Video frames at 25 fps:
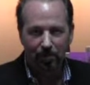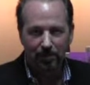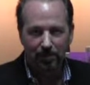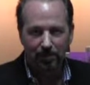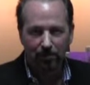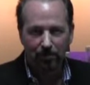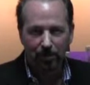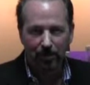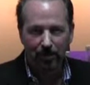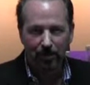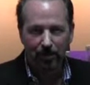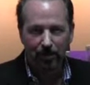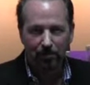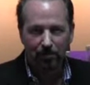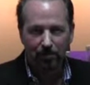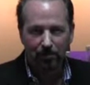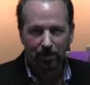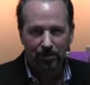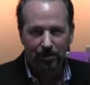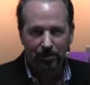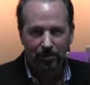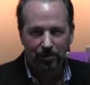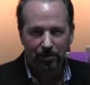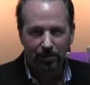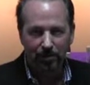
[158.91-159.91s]
wheat bread in there,
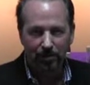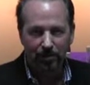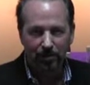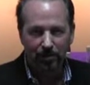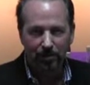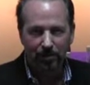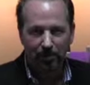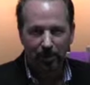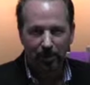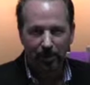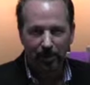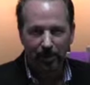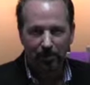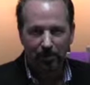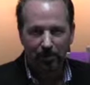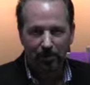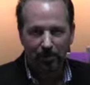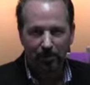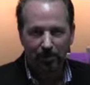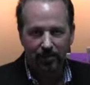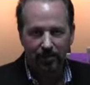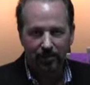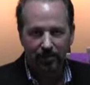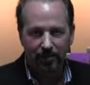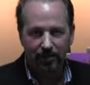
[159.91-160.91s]
multigrain wheat bread in
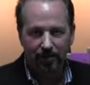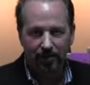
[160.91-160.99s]
there,